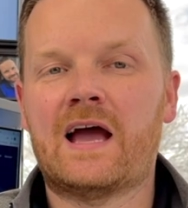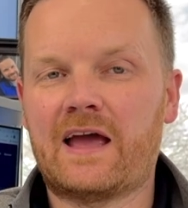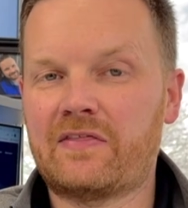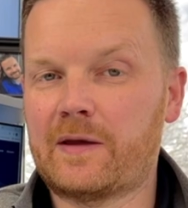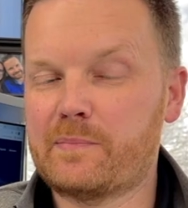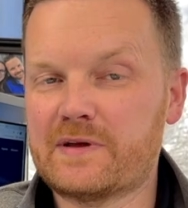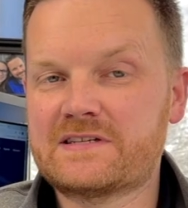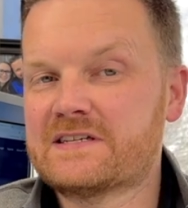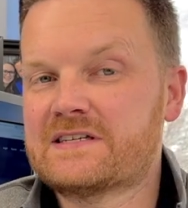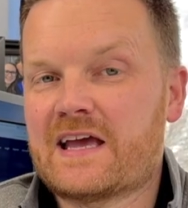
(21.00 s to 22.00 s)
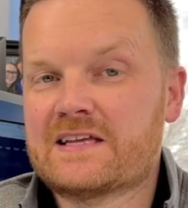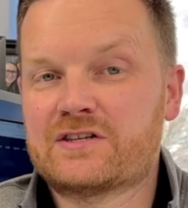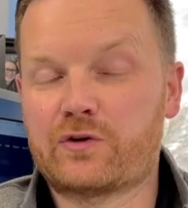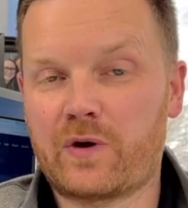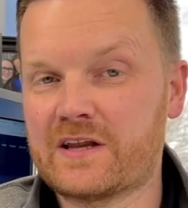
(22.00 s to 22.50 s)
I think business has
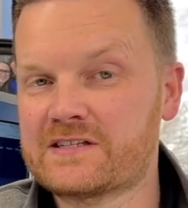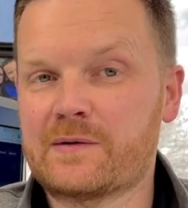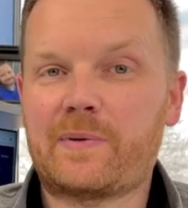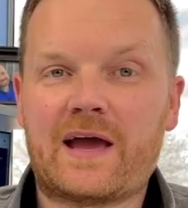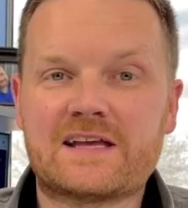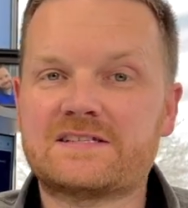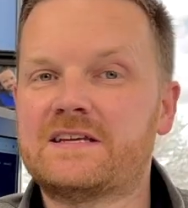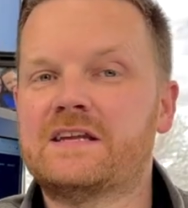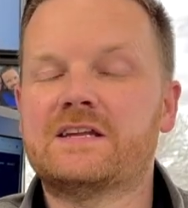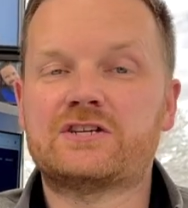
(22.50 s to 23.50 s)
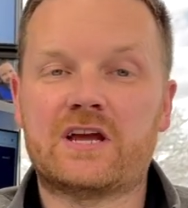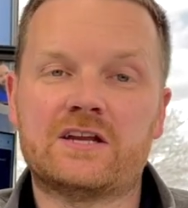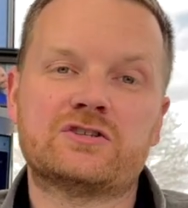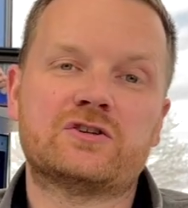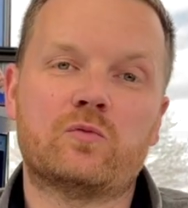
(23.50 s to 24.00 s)
the greatest capacity to
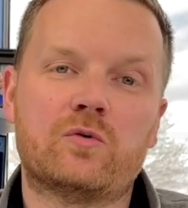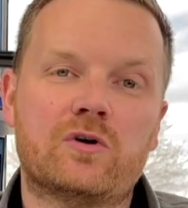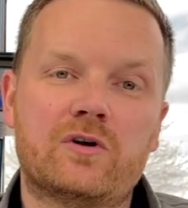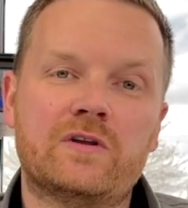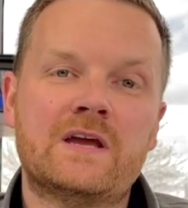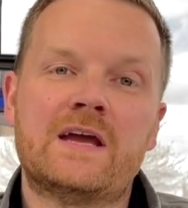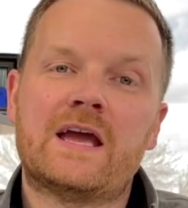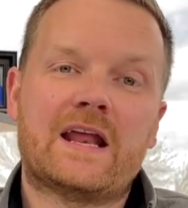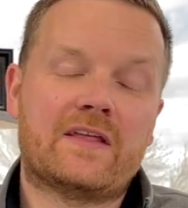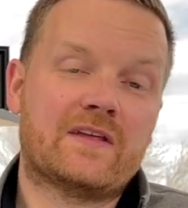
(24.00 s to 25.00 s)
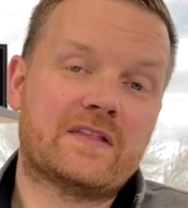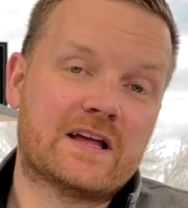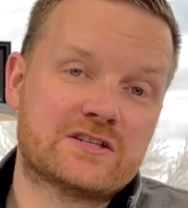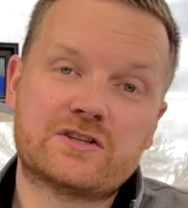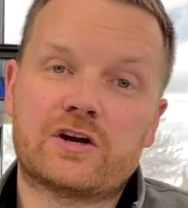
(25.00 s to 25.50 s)
change the world. And I think
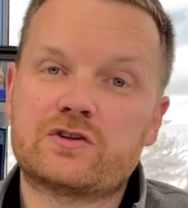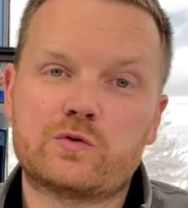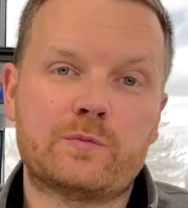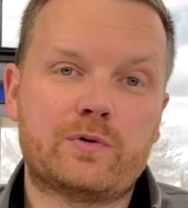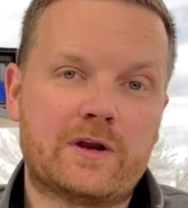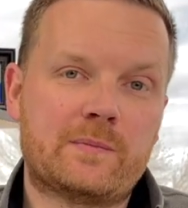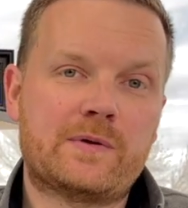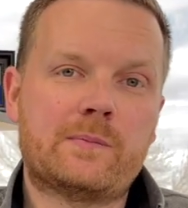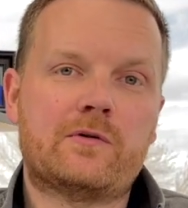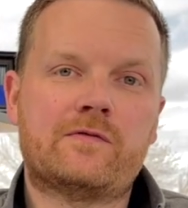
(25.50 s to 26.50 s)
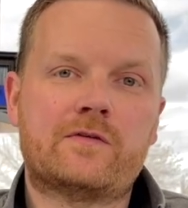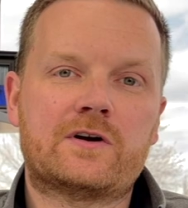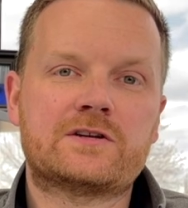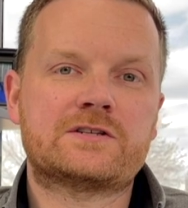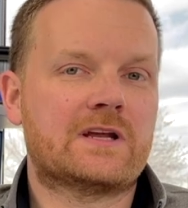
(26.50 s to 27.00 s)
that starts with putting people
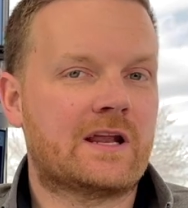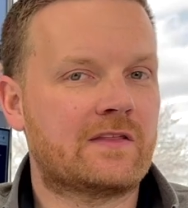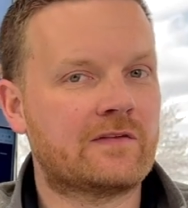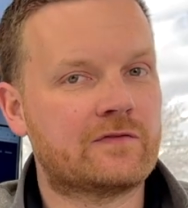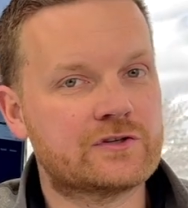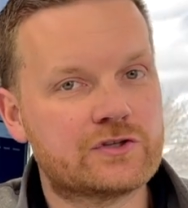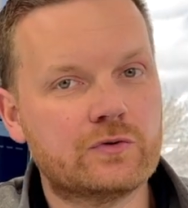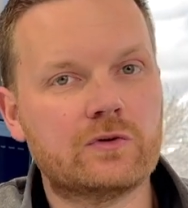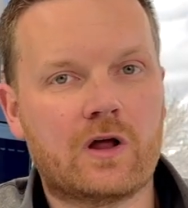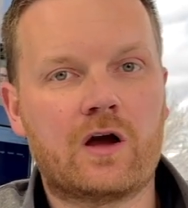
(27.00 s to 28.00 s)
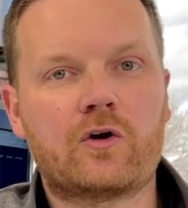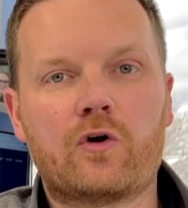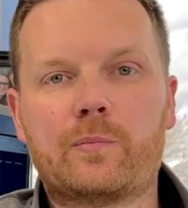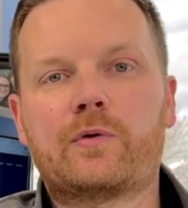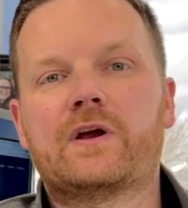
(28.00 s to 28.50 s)
first. And I think for too long,
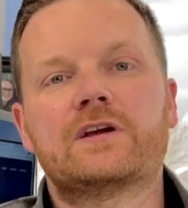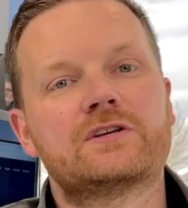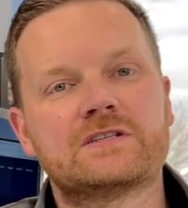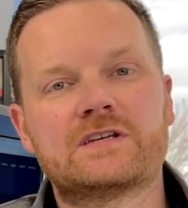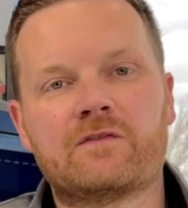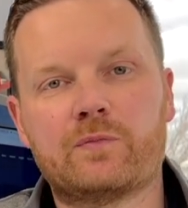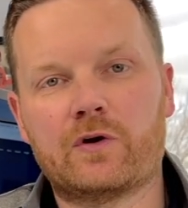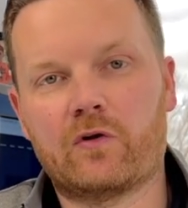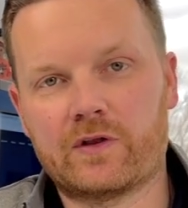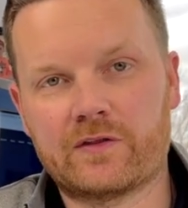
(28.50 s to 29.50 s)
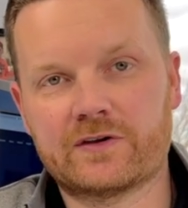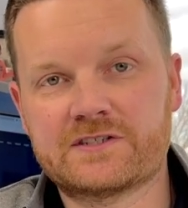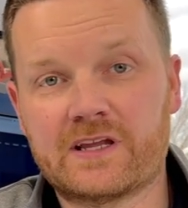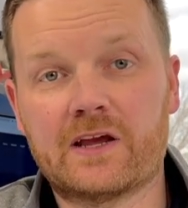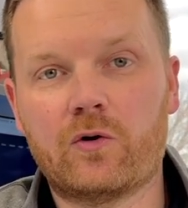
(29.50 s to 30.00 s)
corporations have put only their
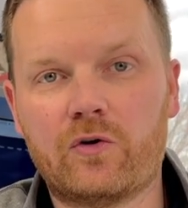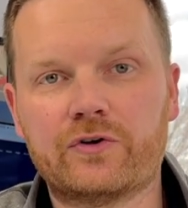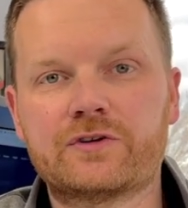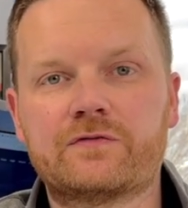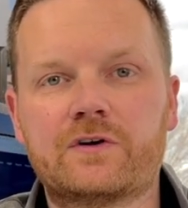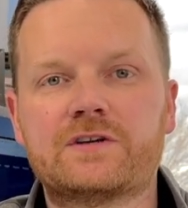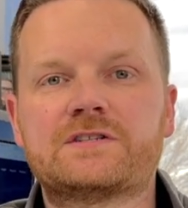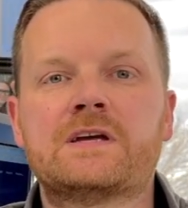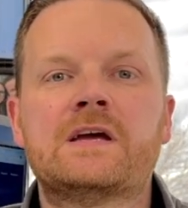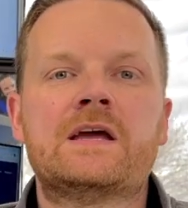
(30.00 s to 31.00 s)
stakeholders first